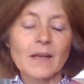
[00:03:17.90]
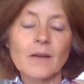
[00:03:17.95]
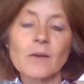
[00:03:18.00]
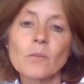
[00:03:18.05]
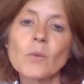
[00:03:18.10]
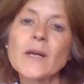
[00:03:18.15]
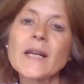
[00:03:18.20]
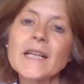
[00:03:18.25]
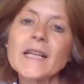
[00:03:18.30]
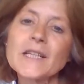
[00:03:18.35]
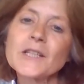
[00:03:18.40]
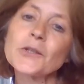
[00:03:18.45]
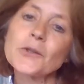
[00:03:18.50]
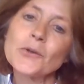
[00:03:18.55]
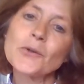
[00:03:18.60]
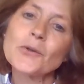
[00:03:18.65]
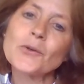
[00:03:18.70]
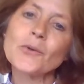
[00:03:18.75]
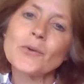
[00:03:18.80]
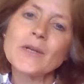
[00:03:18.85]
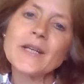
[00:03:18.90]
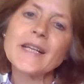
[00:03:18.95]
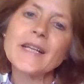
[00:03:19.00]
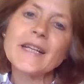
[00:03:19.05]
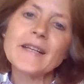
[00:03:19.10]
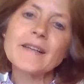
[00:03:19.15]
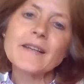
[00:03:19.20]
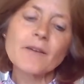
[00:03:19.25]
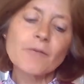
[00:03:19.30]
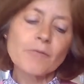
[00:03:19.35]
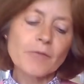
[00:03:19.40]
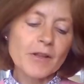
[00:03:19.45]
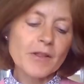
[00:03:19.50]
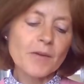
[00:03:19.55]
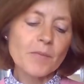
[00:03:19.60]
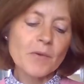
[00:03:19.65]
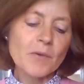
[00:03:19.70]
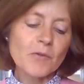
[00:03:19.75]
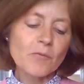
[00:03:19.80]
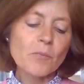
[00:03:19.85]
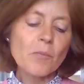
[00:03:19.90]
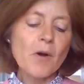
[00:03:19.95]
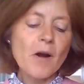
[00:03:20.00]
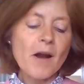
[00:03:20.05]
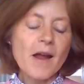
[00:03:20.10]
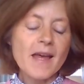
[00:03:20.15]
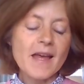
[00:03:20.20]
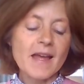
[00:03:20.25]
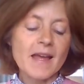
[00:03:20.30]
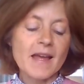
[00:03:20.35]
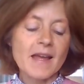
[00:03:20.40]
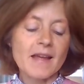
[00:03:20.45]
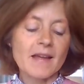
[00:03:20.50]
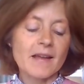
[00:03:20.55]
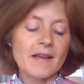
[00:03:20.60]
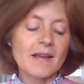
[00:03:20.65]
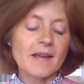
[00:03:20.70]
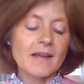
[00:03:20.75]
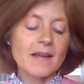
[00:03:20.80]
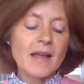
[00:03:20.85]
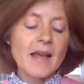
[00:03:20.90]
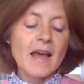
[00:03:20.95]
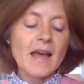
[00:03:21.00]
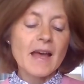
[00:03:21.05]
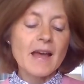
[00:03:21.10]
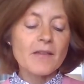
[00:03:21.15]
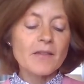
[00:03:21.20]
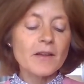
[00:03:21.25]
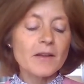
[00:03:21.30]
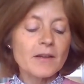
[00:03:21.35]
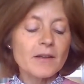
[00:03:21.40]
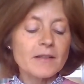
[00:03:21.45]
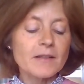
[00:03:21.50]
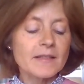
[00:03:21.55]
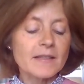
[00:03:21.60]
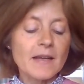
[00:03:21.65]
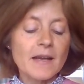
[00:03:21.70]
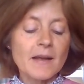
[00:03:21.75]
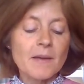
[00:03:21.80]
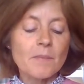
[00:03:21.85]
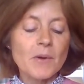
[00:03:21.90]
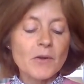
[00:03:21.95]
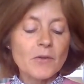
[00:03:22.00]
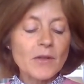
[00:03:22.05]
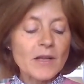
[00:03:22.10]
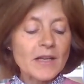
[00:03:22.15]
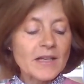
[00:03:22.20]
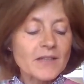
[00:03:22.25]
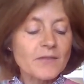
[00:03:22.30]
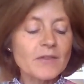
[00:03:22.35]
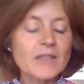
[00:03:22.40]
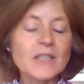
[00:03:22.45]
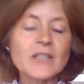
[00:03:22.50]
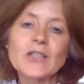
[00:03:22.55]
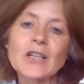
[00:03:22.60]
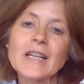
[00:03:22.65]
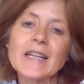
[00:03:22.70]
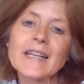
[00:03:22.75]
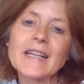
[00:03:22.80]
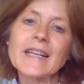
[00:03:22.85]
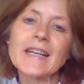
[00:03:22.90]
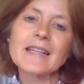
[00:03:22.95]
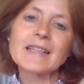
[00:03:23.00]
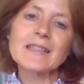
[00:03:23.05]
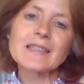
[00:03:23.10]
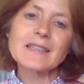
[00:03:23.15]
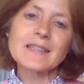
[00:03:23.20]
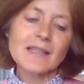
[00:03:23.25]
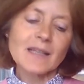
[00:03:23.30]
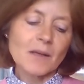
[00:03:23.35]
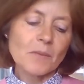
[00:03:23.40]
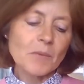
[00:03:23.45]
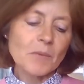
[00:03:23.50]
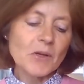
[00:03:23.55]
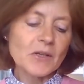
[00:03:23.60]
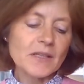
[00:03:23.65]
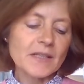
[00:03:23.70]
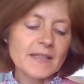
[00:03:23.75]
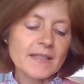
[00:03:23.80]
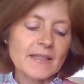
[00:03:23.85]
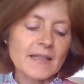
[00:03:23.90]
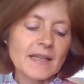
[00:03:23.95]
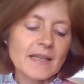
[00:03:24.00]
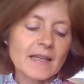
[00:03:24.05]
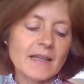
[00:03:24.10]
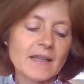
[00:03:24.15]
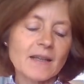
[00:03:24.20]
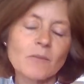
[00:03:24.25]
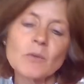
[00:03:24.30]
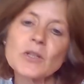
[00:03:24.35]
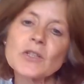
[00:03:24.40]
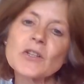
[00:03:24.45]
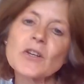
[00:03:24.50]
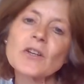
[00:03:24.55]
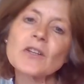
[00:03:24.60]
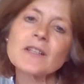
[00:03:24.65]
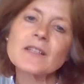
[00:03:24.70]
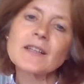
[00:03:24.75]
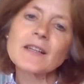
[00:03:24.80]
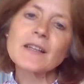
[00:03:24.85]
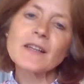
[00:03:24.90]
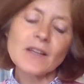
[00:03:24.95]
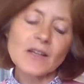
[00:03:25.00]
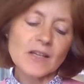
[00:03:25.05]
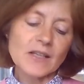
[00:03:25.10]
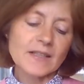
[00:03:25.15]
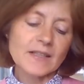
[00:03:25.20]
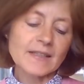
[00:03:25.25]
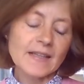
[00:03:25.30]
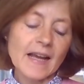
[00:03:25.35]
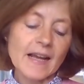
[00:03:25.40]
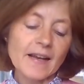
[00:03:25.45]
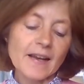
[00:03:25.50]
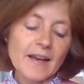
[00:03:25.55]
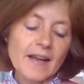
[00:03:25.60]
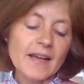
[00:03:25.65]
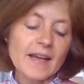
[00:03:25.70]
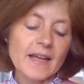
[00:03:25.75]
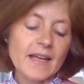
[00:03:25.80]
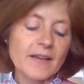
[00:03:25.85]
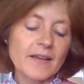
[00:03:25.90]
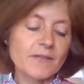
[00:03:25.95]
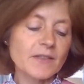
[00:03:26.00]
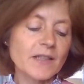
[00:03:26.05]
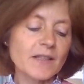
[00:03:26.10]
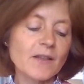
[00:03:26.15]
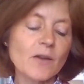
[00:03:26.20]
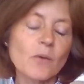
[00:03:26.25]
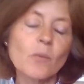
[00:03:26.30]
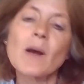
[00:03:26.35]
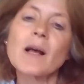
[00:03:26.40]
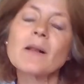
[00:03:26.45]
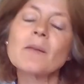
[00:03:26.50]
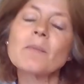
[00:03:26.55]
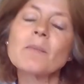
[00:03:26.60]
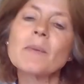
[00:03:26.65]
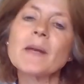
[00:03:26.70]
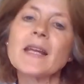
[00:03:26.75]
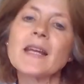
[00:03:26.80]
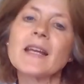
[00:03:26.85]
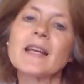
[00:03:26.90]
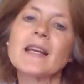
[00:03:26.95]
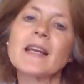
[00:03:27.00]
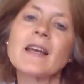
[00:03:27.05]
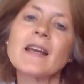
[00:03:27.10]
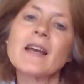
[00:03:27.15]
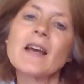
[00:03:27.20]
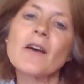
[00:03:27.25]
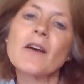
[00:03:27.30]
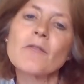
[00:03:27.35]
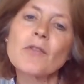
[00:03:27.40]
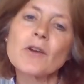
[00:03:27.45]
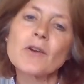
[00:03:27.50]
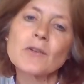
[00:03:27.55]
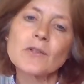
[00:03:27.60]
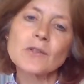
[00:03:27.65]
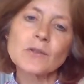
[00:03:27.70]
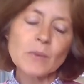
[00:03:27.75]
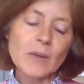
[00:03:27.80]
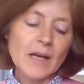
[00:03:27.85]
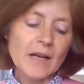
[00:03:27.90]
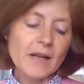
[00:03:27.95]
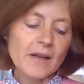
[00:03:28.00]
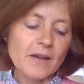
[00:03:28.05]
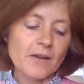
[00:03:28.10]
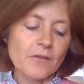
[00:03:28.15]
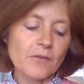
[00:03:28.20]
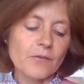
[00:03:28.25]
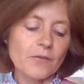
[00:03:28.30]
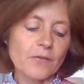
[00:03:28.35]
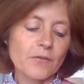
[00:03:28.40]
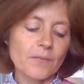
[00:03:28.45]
We too need a rhythm of prayer that both individually and as a community, which undergirds our lives and the well-being of those we love.